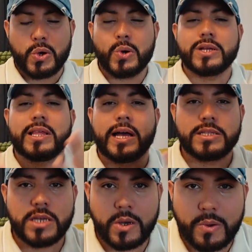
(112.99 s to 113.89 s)

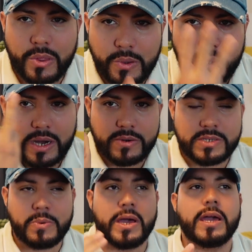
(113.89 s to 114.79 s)
3 hours
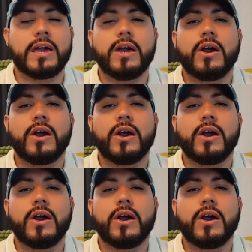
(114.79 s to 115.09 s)
away.